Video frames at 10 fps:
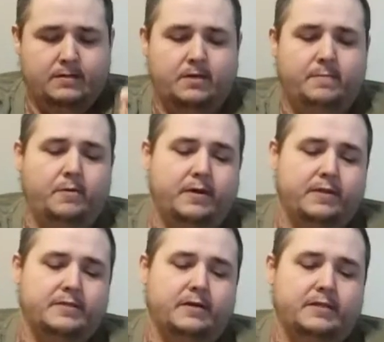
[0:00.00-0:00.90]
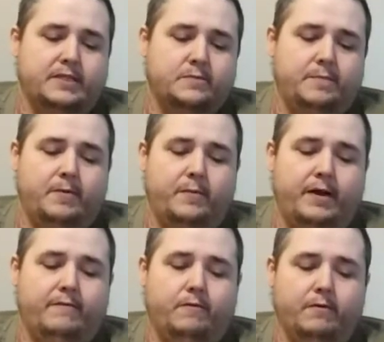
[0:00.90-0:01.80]
Could be one of the sauces we've been
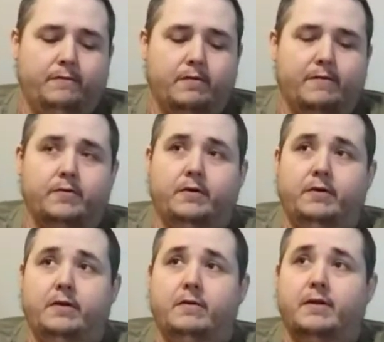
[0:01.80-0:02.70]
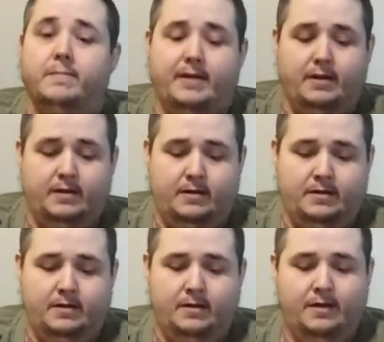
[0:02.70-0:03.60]
waiting for forever. You know what I mean?
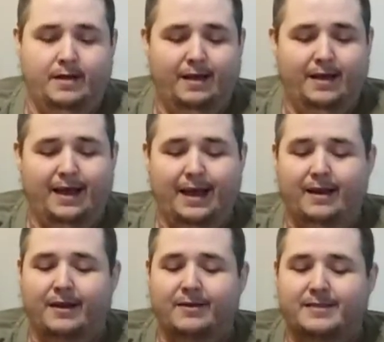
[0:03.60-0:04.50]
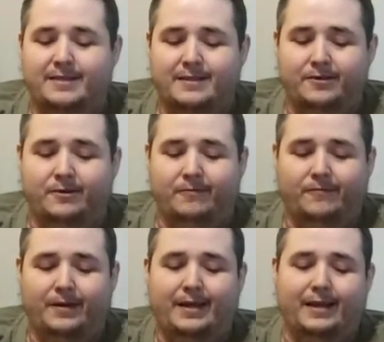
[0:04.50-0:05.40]
Hey, look, here's these little
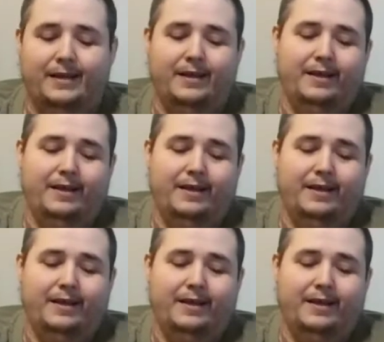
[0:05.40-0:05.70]
freaking